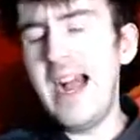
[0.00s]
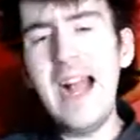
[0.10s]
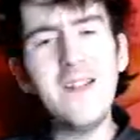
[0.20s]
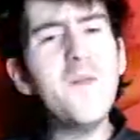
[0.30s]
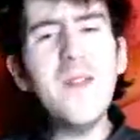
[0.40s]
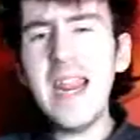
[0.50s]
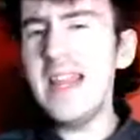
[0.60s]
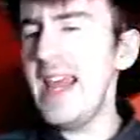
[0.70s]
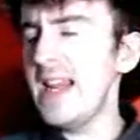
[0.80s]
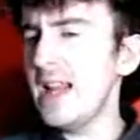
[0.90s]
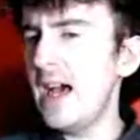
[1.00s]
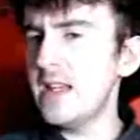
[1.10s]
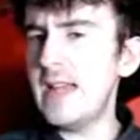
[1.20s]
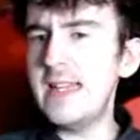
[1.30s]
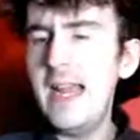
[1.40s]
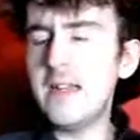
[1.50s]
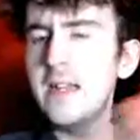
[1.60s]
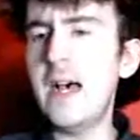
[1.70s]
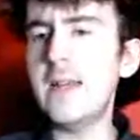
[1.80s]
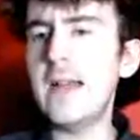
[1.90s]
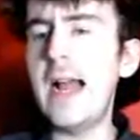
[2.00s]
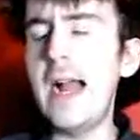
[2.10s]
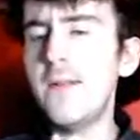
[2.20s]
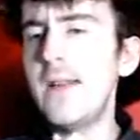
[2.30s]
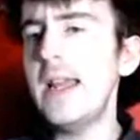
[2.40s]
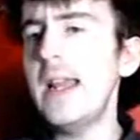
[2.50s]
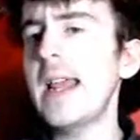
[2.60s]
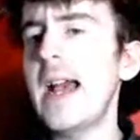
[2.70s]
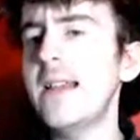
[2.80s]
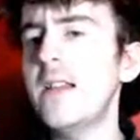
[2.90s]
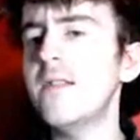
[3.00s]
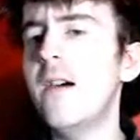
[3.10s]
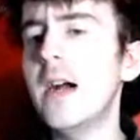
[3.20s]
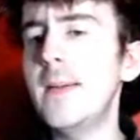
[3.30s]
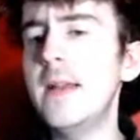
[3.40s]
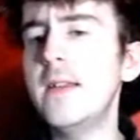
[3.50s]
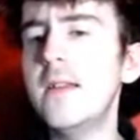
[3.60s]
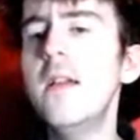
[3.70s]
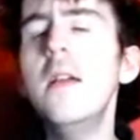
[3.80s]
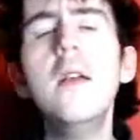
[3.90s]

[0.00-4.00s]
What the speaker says: I had a feeling that Cassian's not going to be able to